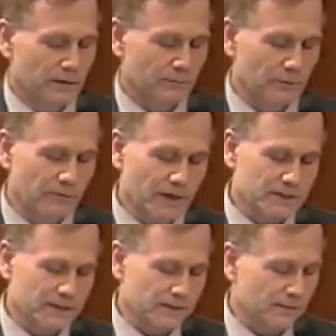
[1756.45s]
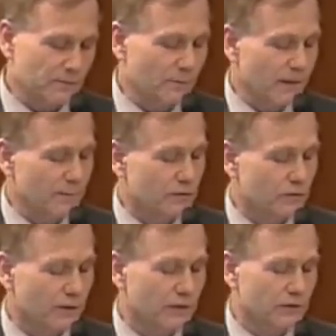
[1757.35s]
The reflex systems may be
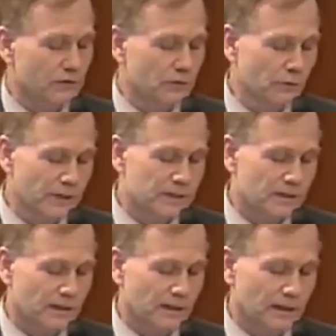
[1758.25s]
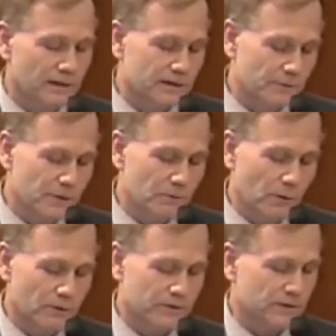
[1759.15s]
triggered too easily, and the speech
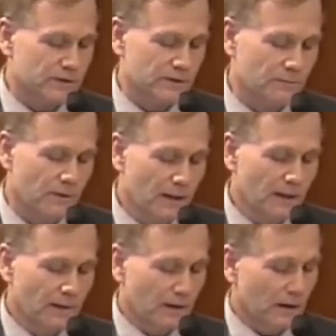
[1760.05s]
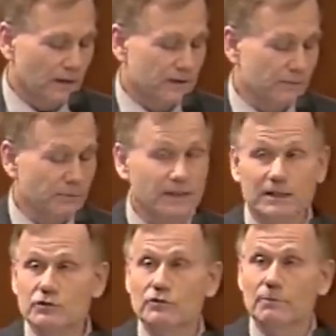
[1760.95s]
motor system uh, simply
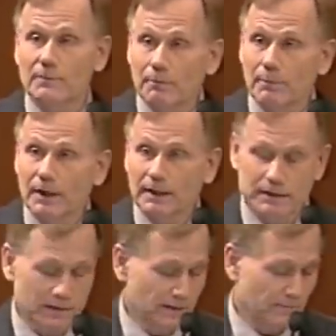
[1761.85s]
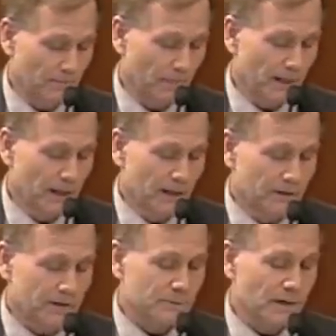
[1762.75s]
gets tripped up by it.
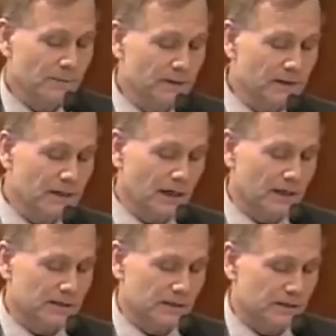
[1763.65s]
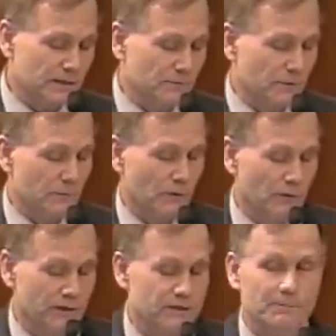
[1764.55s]
This may be the case in a symptom
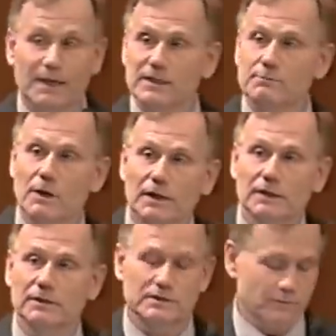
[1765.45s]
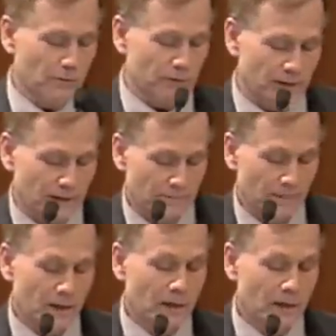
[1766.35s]
known as spasmodic dysphonia,